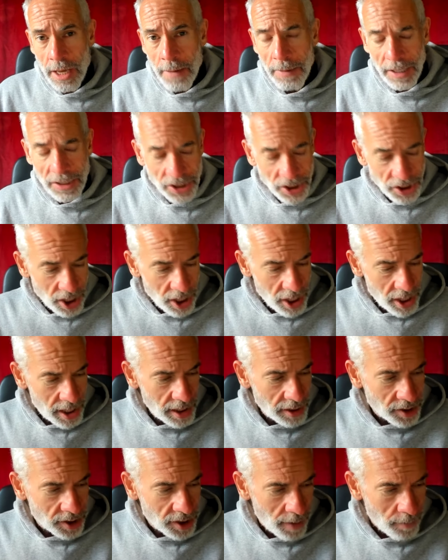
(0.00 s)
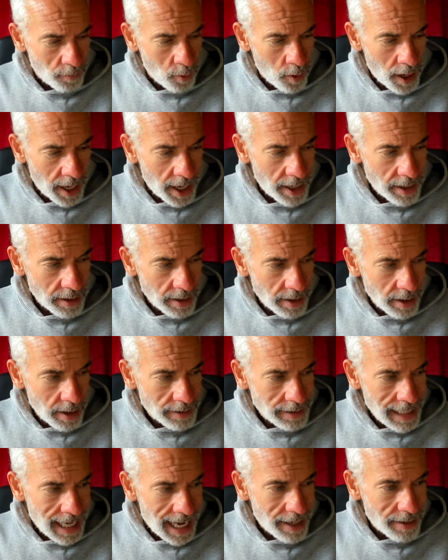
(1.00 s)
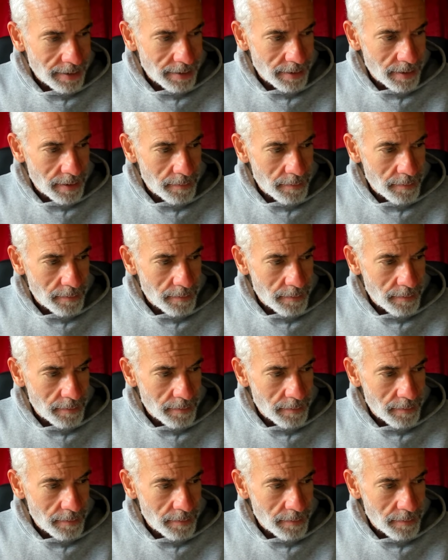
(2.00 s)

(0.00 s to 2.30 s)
but I just heard somewhere that